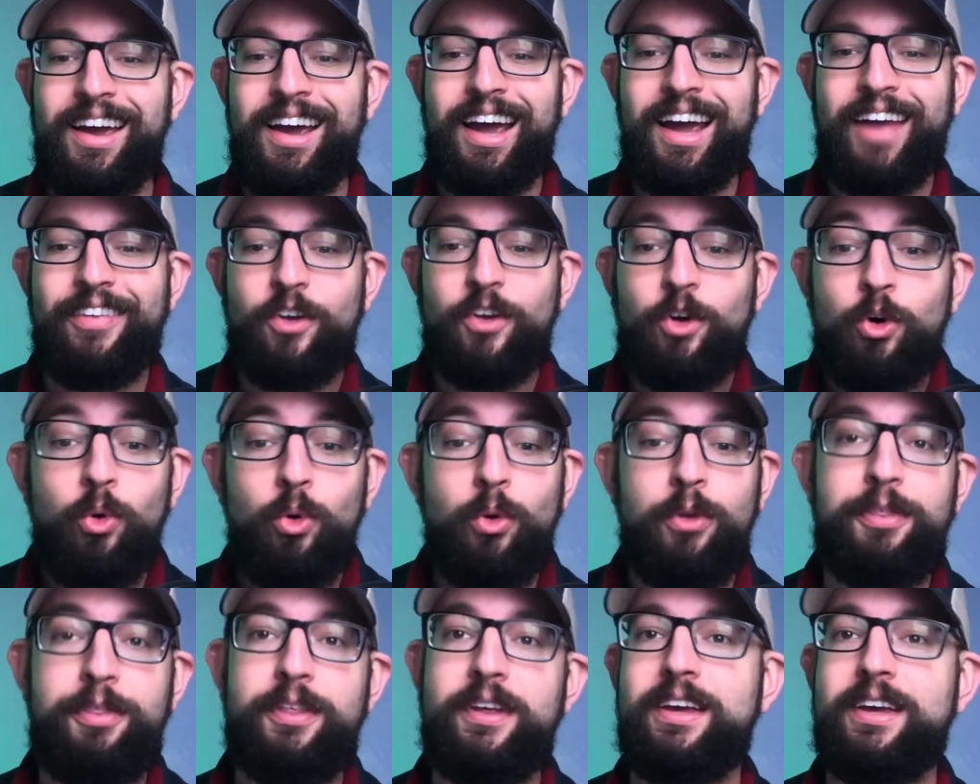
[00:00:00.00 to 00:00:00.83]
And the
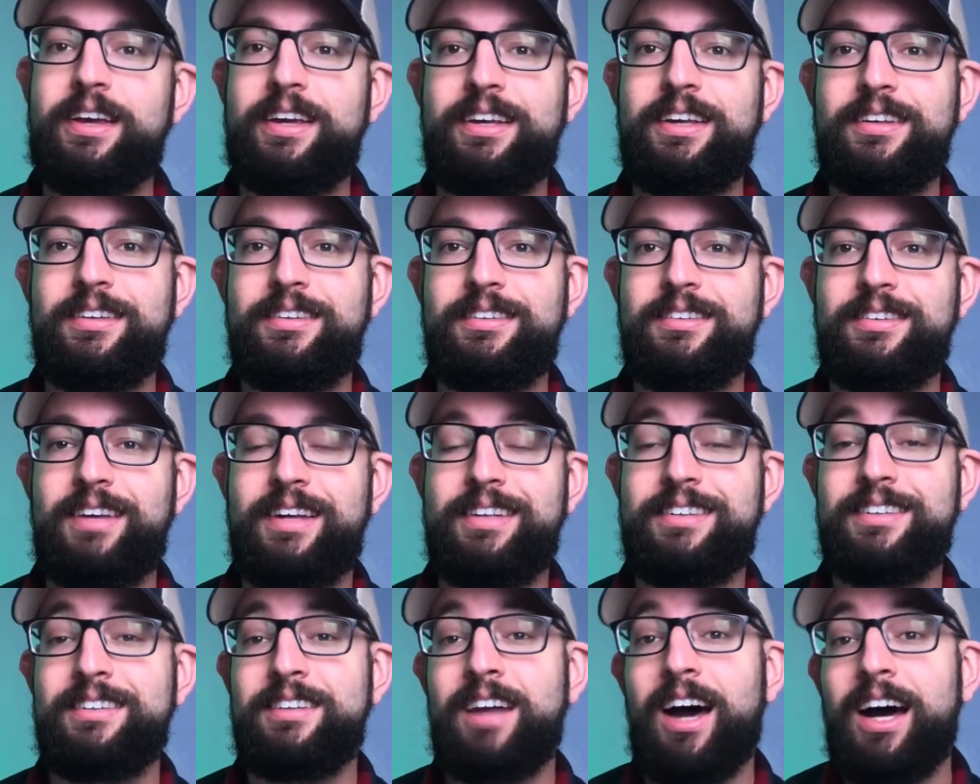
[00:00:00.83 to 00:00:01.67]
cool thing is,
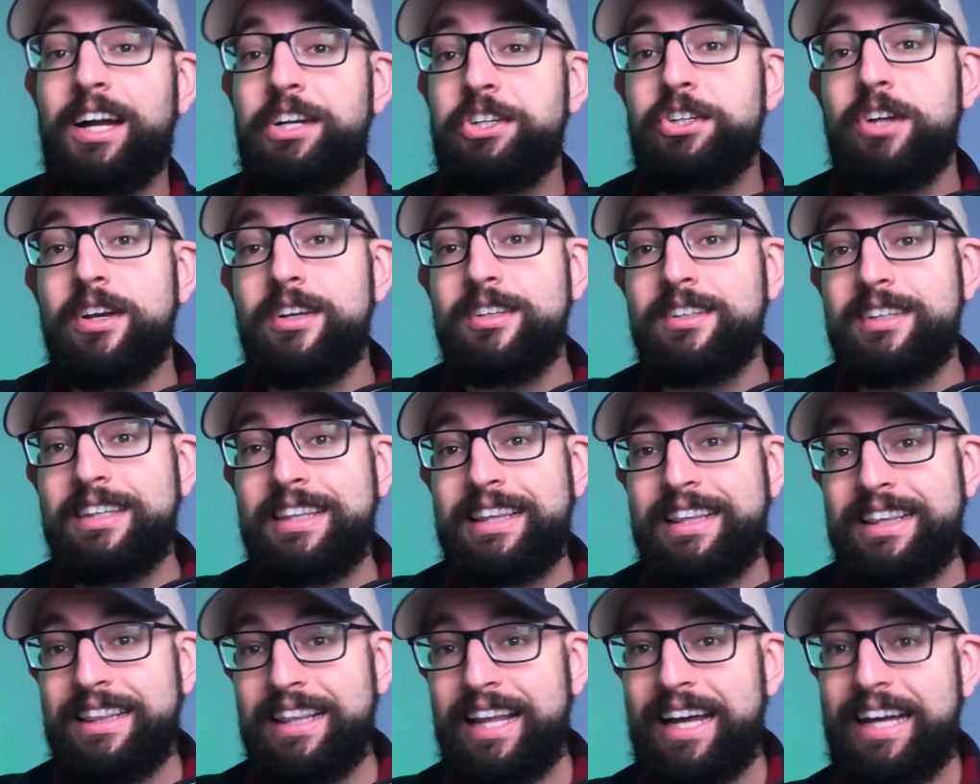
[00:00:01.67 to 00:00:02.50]
it's not
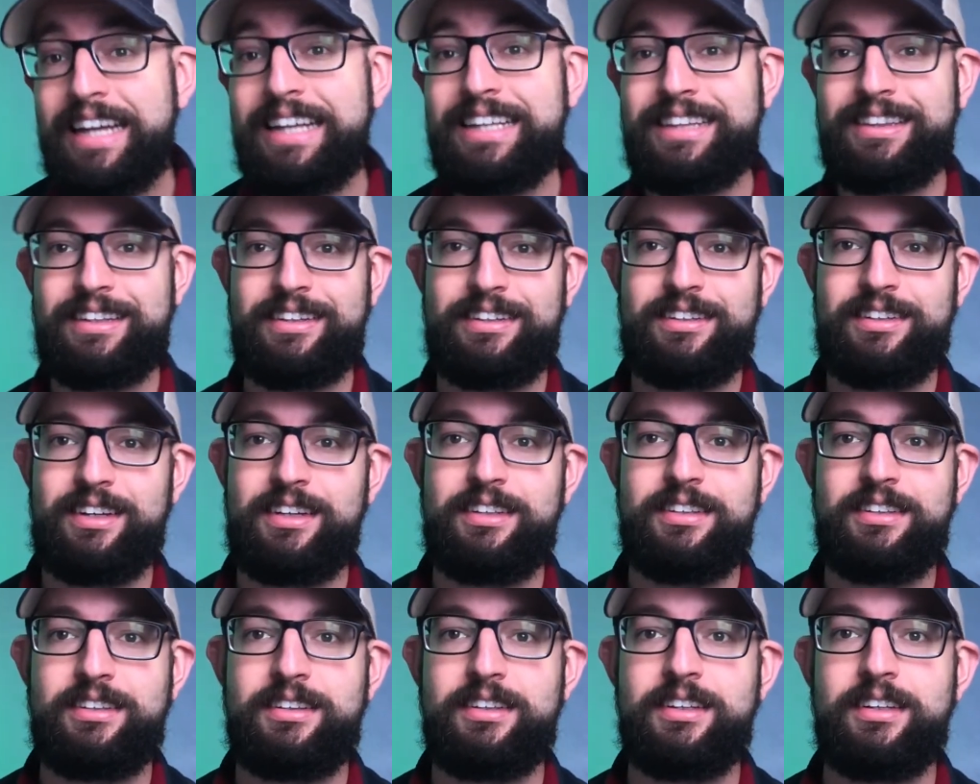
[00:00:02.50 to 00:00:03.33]
just light that
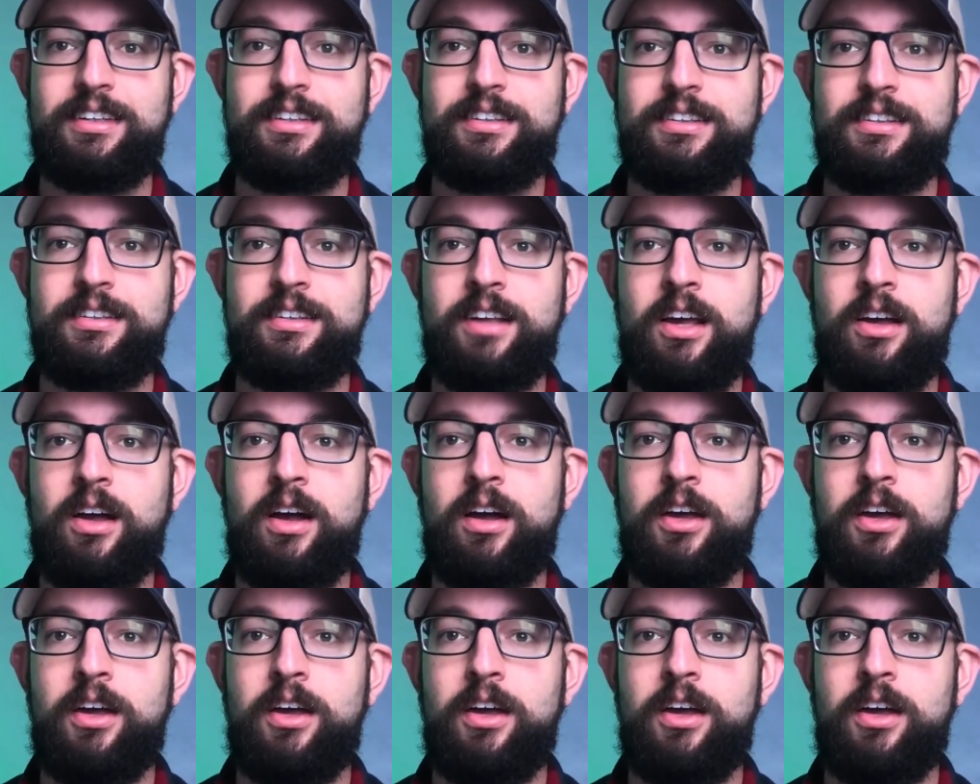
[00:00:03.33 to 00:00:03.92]
does this.